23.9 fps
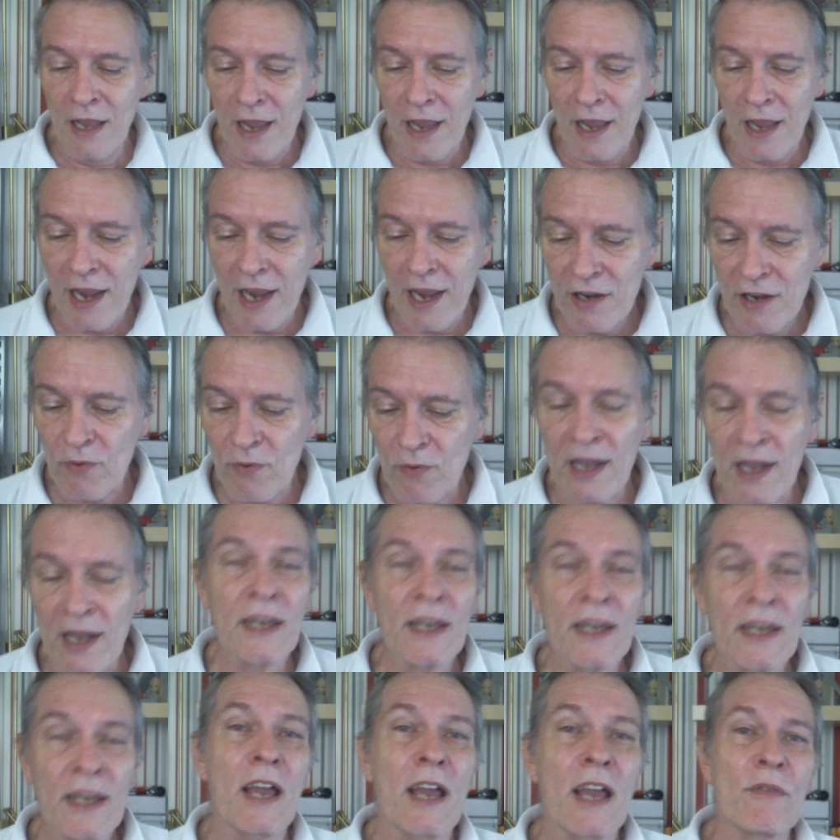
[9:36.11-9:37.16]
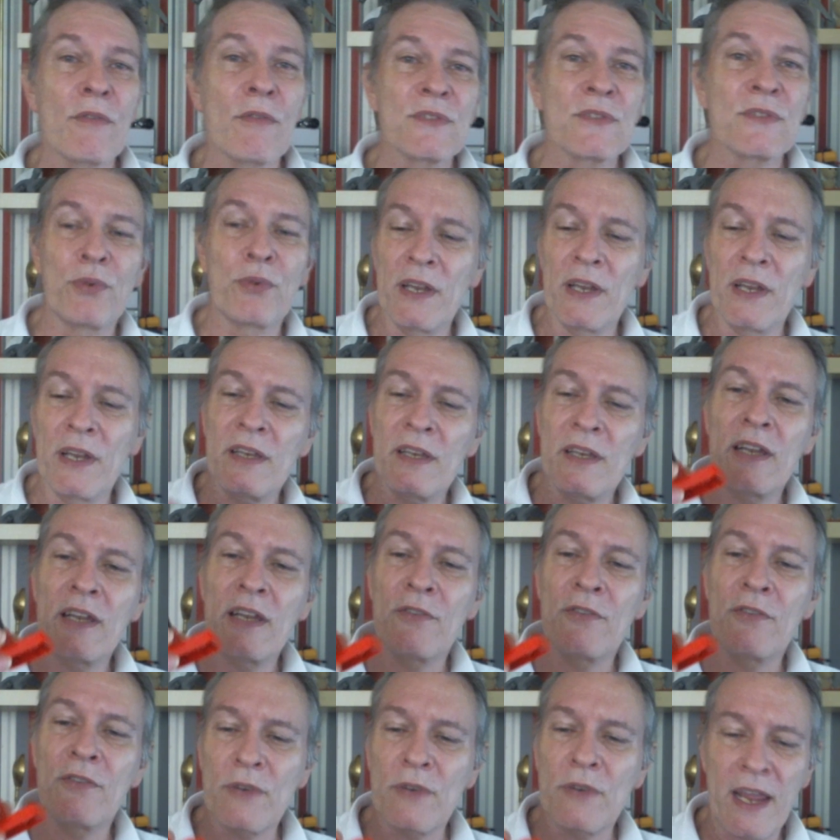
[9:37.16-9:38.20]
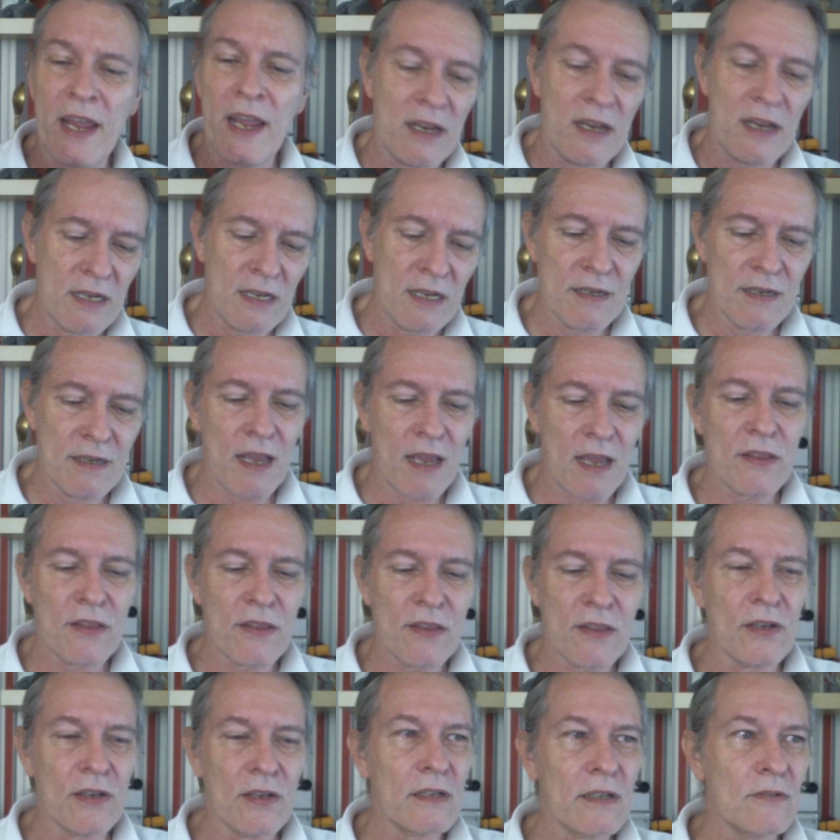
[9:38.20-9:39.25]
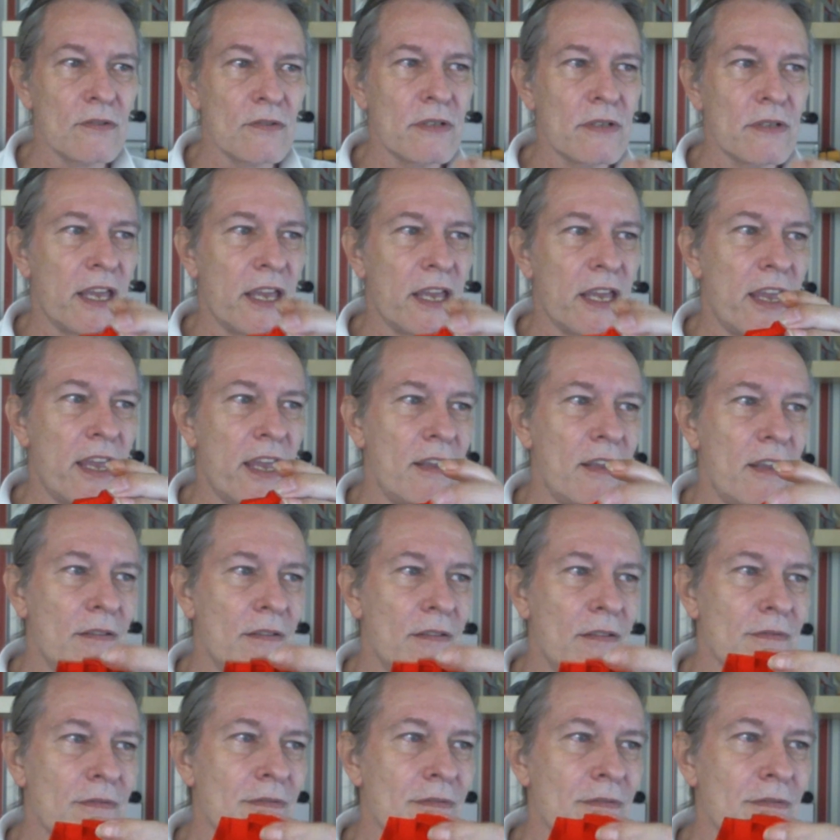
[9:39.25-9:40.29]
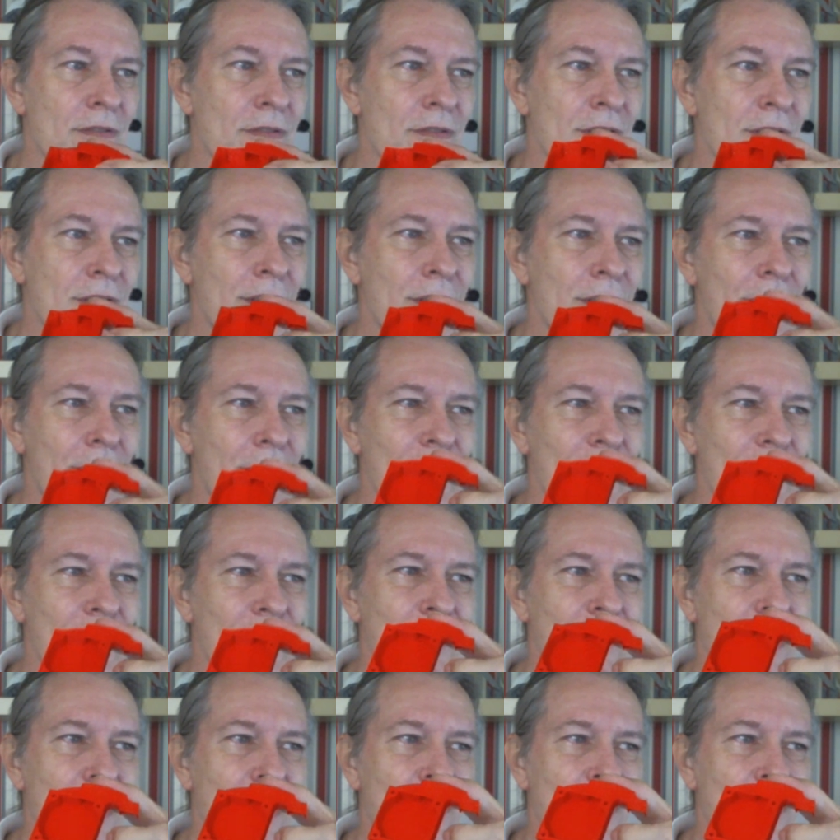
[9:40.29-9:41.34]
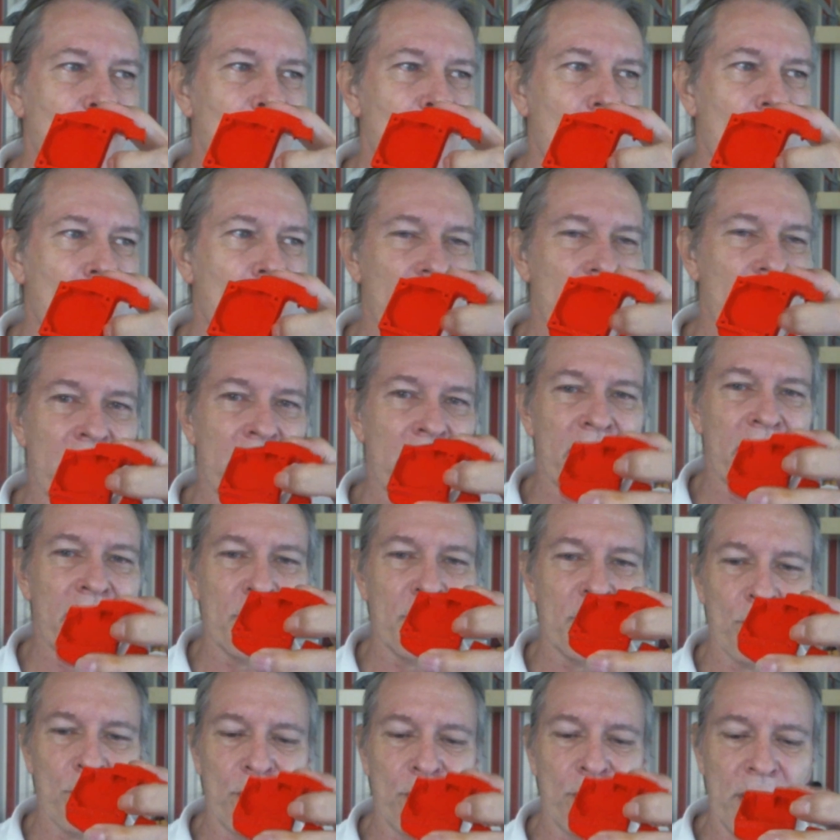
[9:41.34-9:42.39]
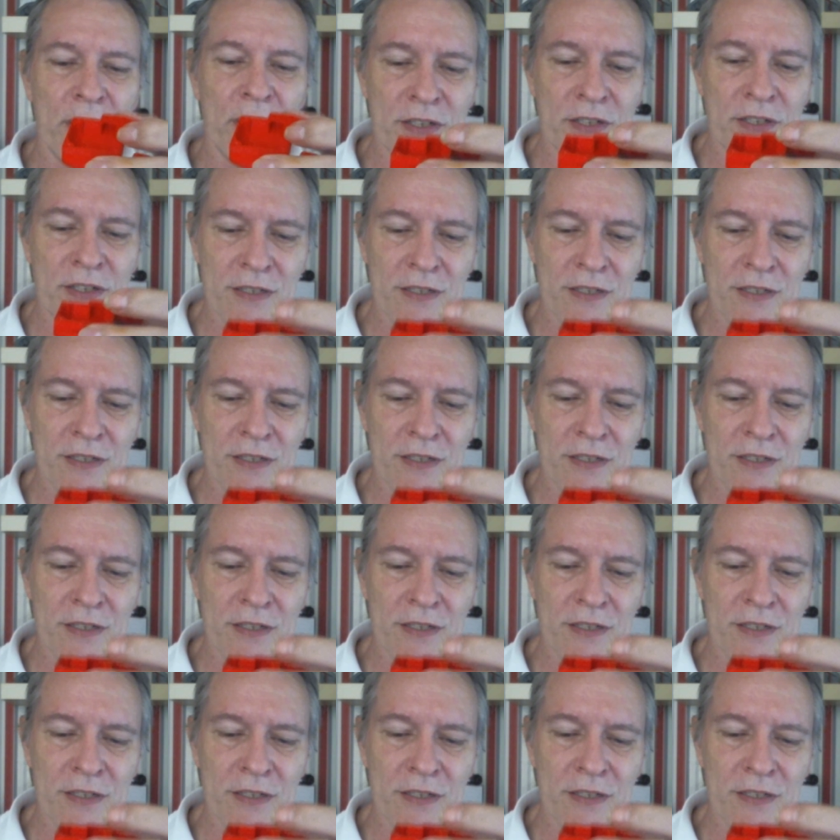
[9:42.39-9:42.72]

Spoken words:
And while I was printing in red, I thought, okay, here's another part that I can print.